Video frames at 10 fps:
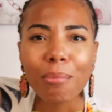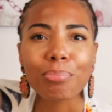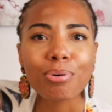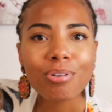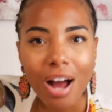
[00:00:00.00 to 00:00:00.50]

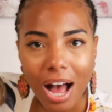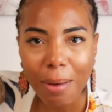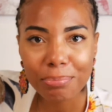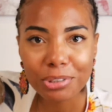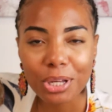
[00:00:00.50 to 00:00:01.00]

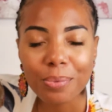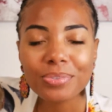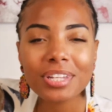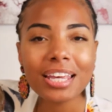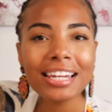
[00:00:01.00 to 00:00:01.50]

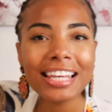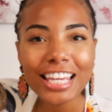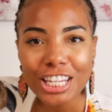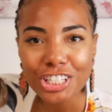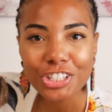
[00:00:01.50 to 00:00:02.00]
problems and
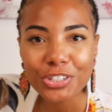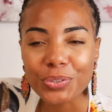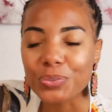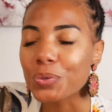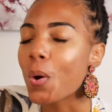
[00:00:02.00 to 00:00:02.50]

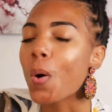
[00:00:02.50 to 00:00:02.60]
issues.